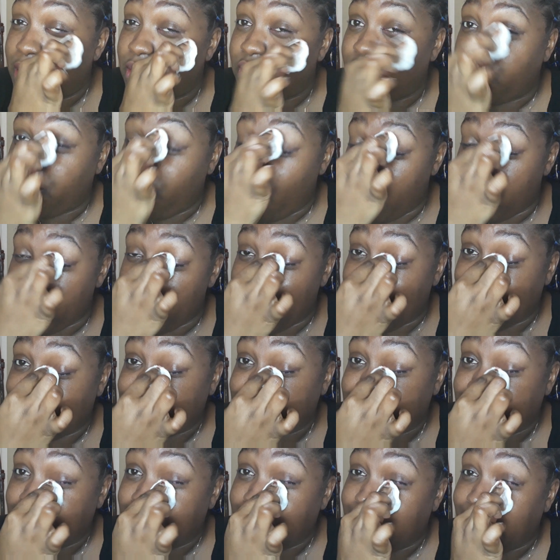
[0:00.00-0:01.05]
for my
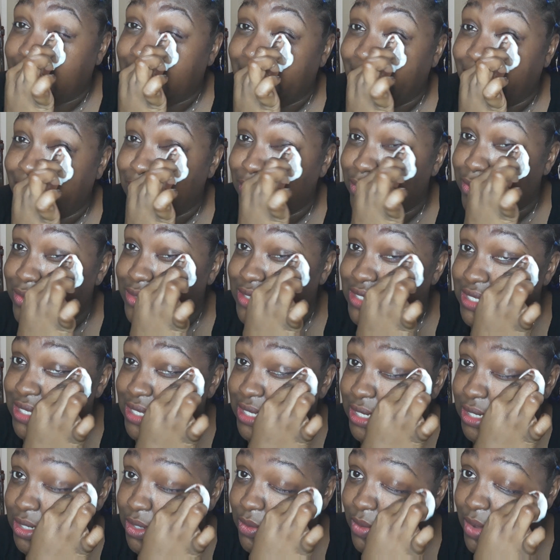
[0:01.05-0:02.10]
skincare
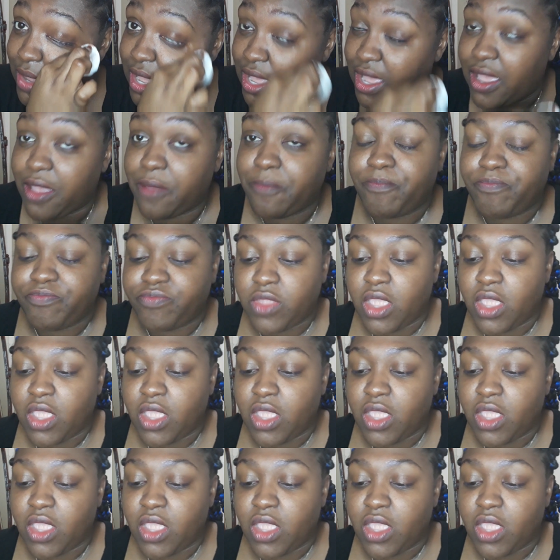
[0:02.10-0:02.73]
routine. Okay.